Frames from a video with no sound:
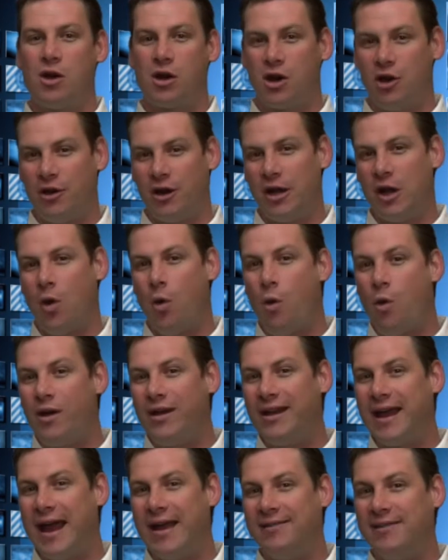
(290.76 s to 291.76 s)
current
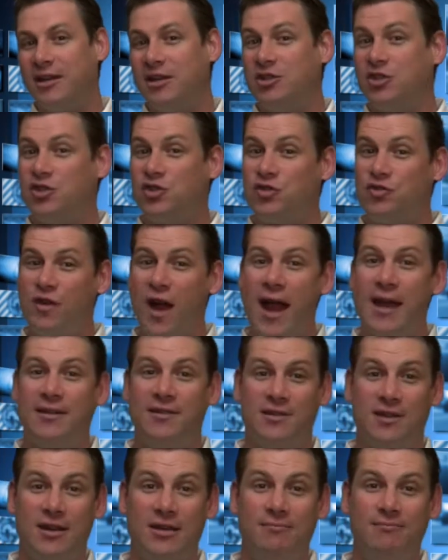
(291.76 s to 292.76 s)
organizing
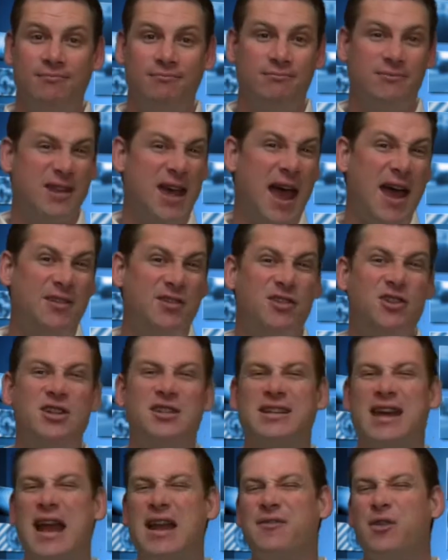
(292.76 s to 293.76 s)
strategy. Tags are
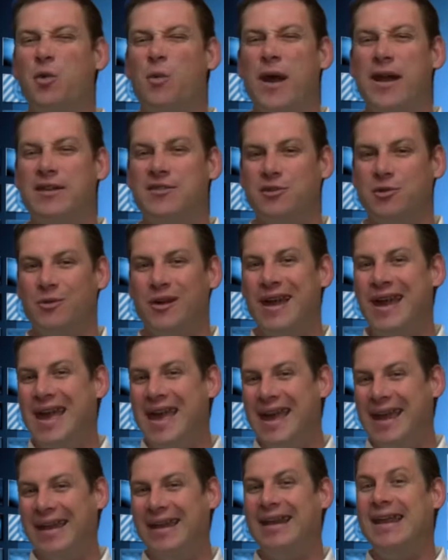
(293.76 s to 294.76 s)
just kind of a way to
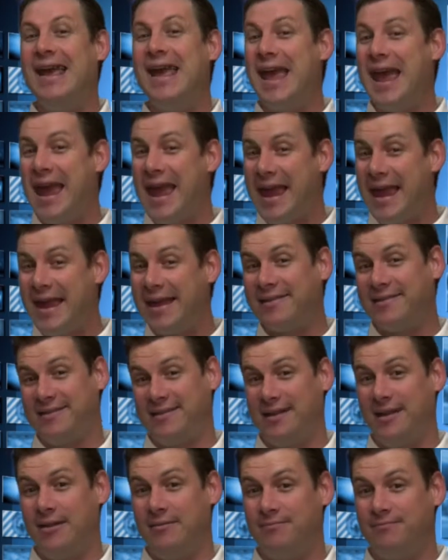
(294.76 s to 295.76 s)

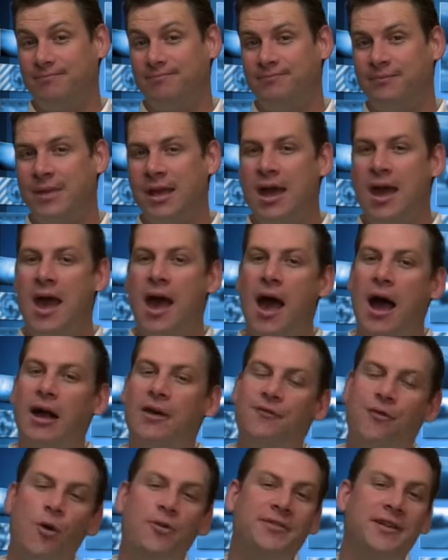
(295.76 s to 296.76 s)
enhance it.
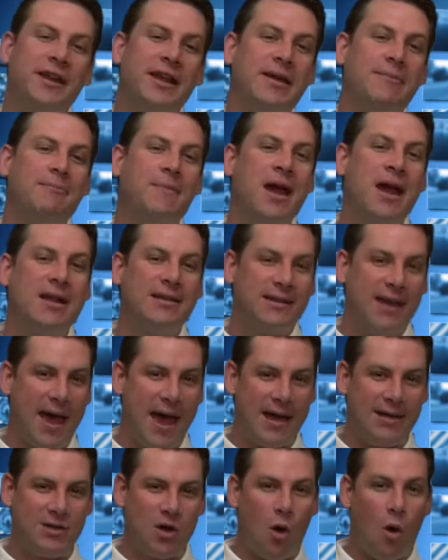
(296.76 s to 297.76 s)
Unfortunately,
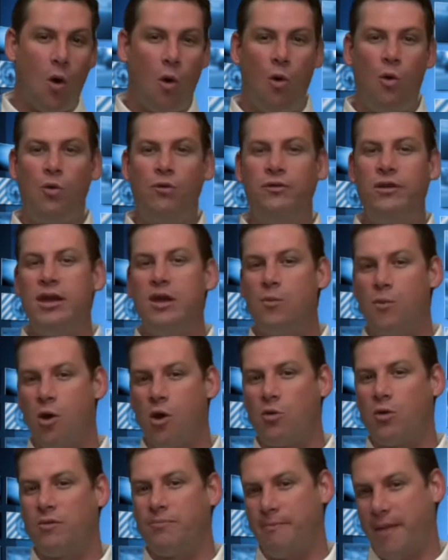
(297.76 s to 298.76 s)
tags only
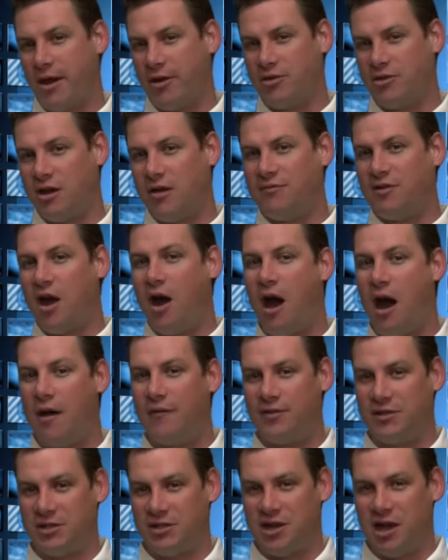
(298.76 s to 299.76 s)
work with Microsoft
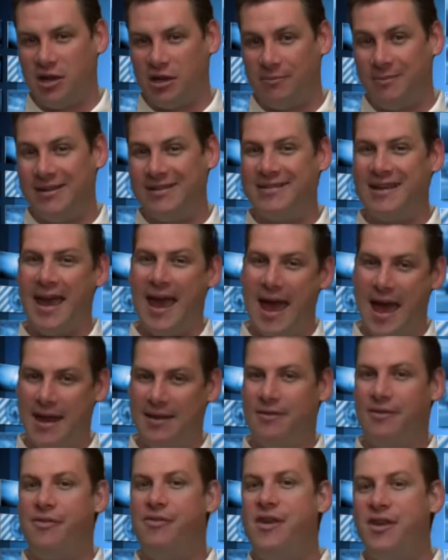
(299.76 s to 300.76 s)
Office documents
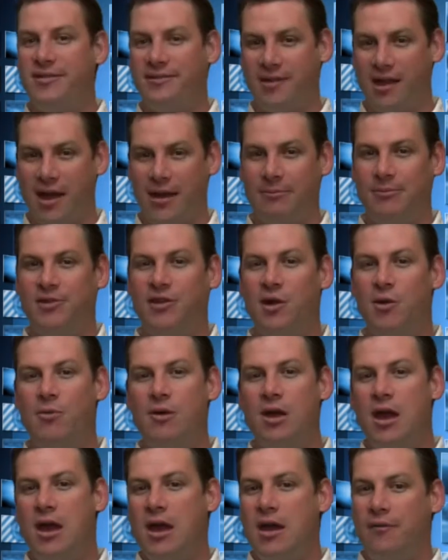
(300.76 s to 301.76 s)
at this time.
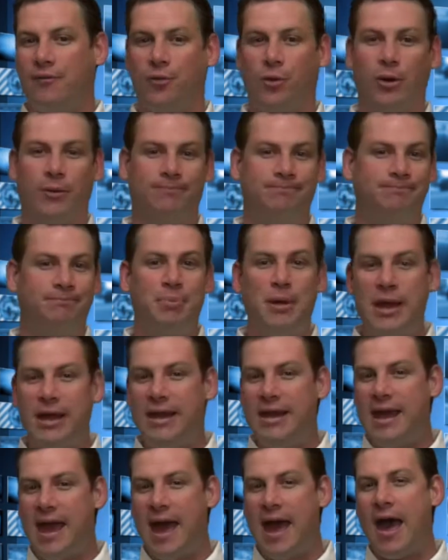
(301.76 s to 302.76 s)
So for
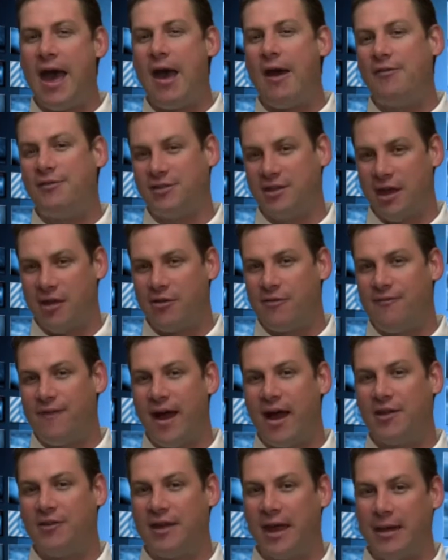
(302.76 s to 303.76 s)
PDFs and other
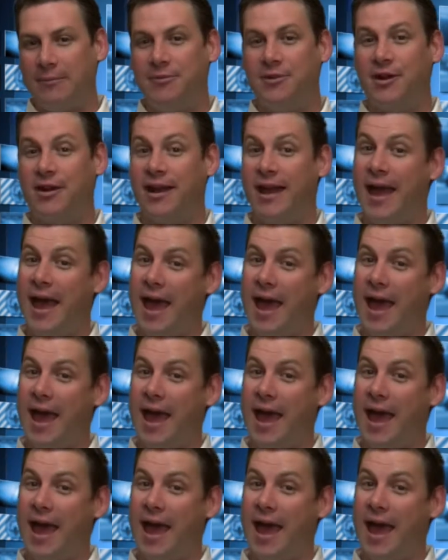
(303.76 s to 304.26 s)
file types, you're going